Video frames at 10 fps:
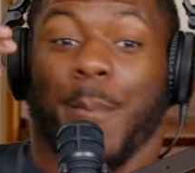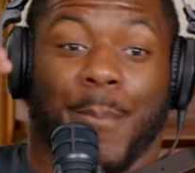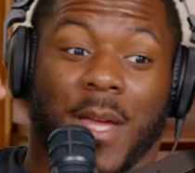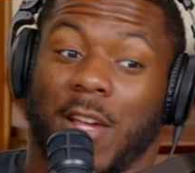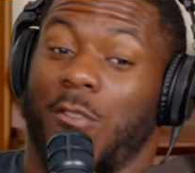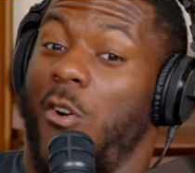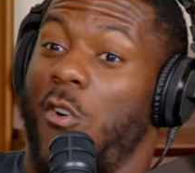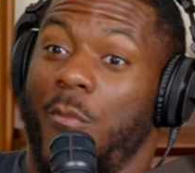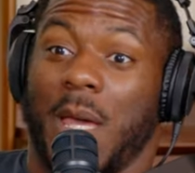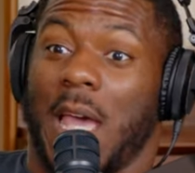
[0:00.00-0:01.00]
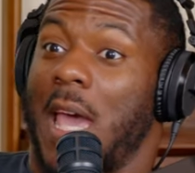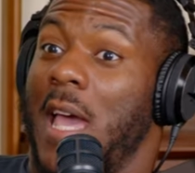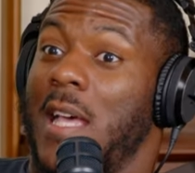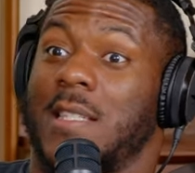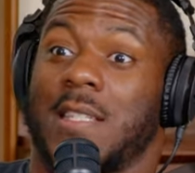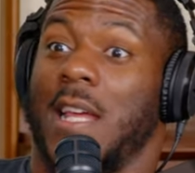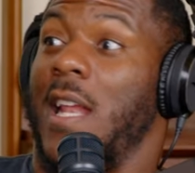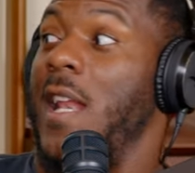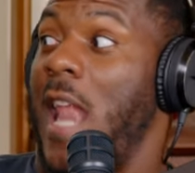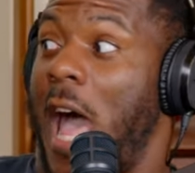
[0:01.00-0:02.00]
big ass
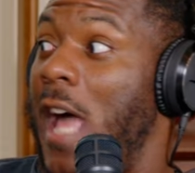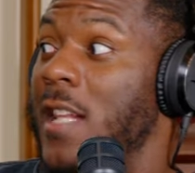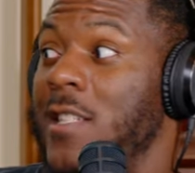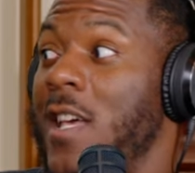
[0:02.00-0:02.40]
to not shift